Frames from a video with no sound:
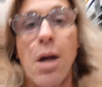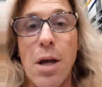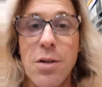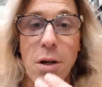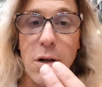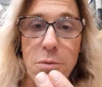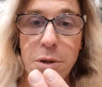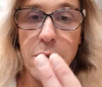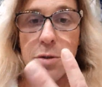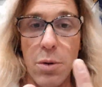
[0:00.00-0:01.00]
as long as we
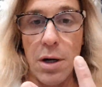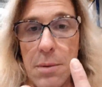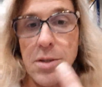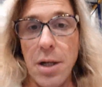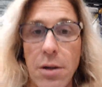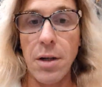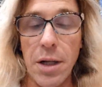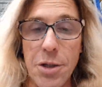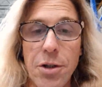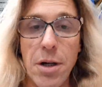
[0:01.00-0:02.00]
use quantum entangled
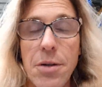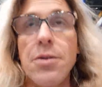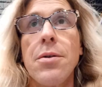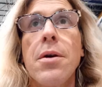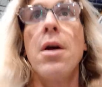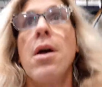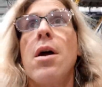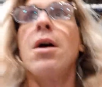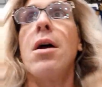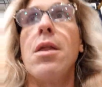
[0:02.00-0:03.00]
electrons.
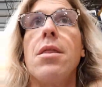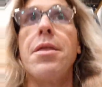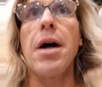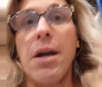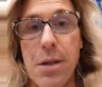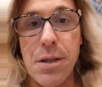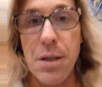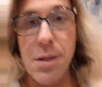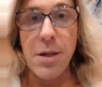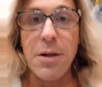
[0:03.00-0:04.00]
That is
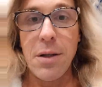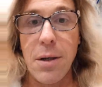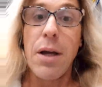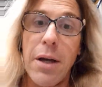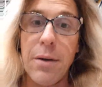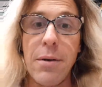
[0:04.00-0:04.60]
easier than light,